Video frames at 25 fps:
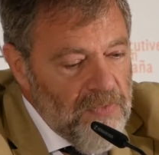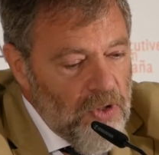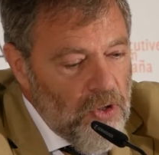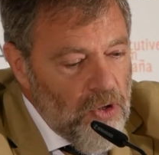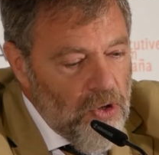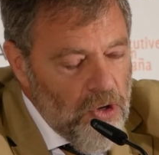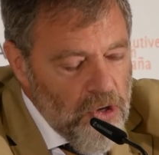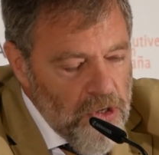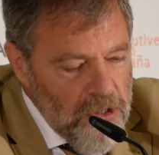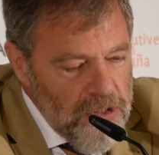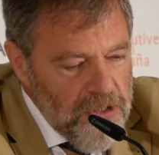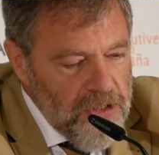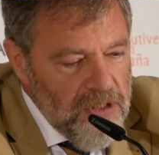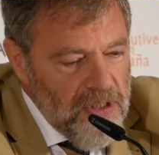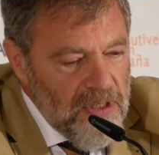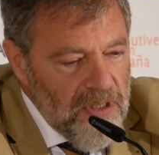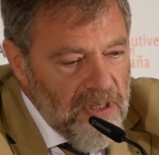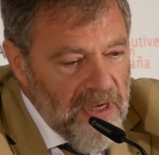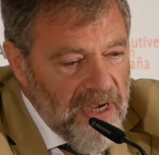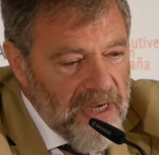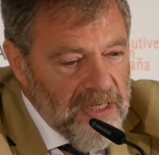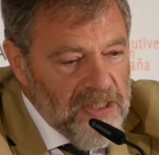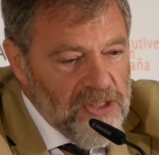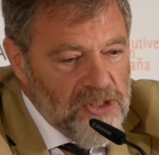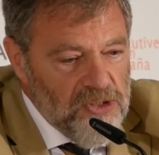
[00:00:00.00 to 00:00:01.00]
good
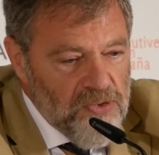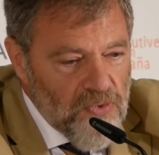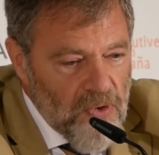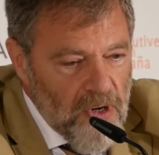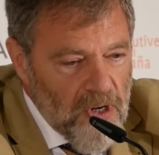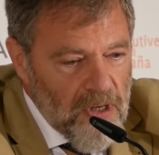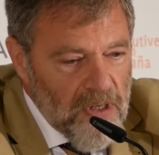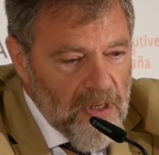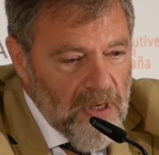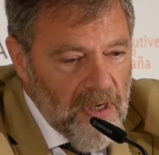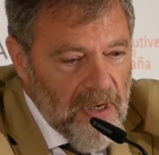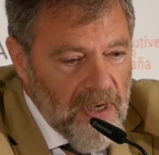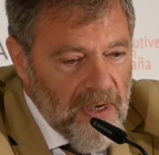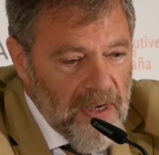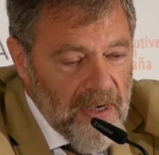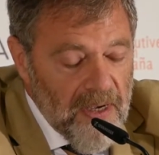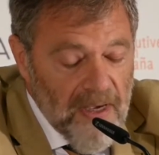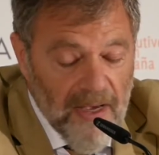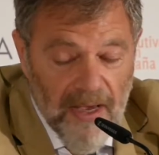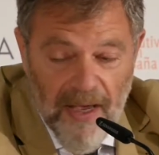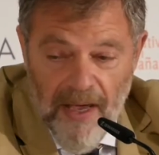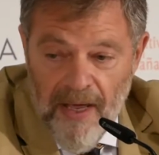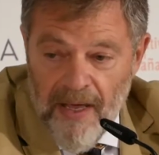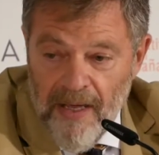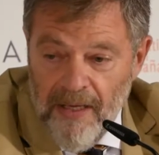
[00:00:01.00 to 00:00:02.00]
and strong
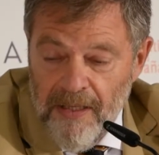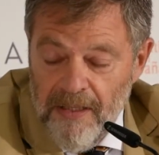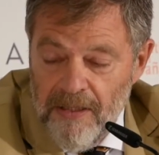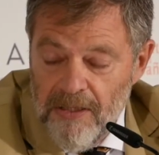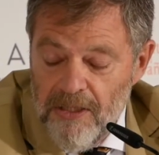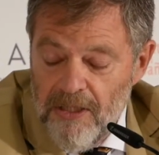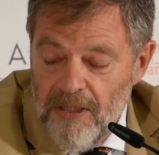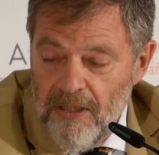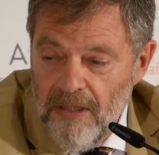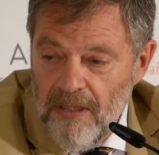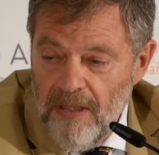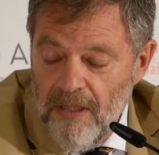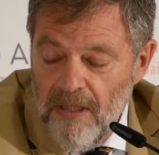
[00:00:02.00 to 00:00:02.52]
and